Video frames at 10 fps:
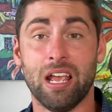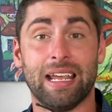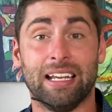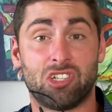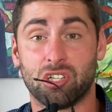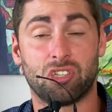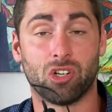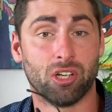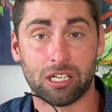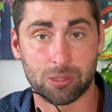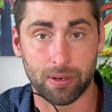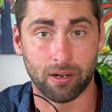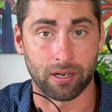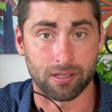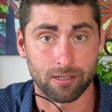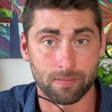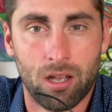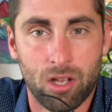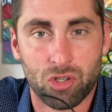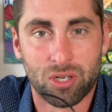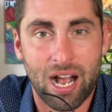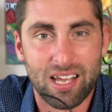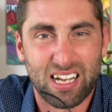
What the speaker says: It's just a good experience. So guys,